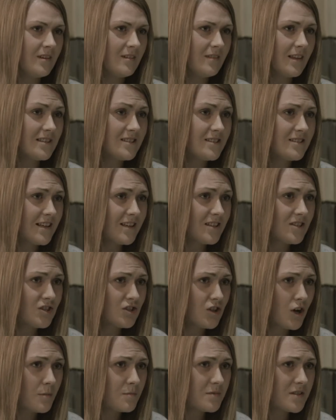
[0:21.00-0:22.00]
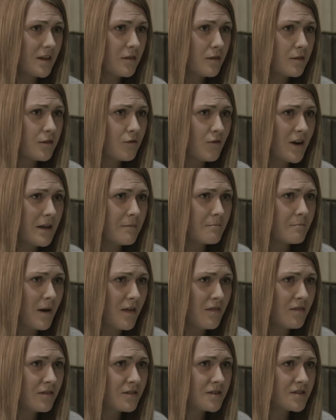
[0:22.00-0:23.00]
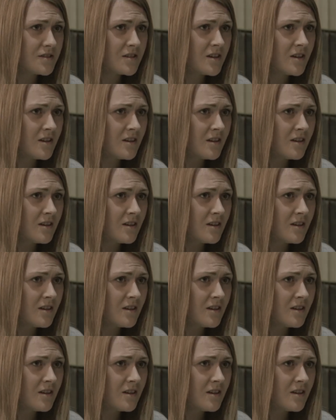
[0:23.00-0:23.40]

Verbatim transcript: That's six jobs in three months.